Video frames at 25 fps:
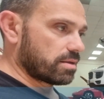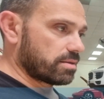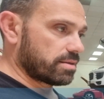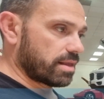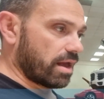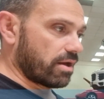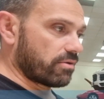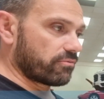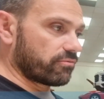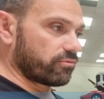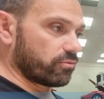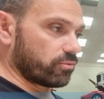
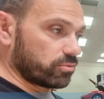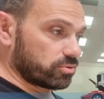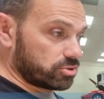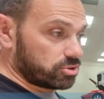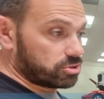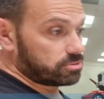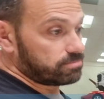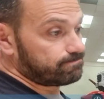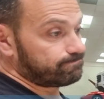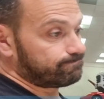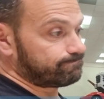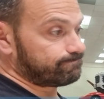
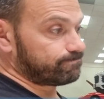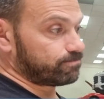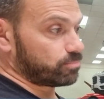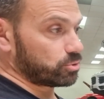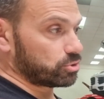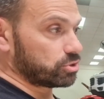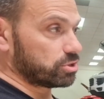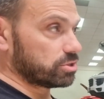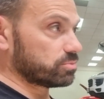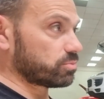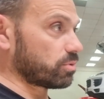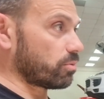downforce,
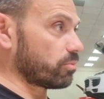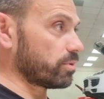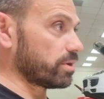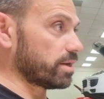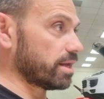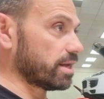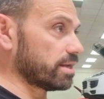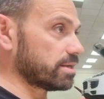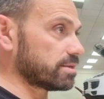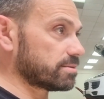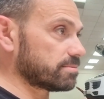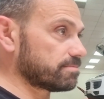which is what
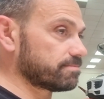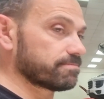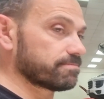we need.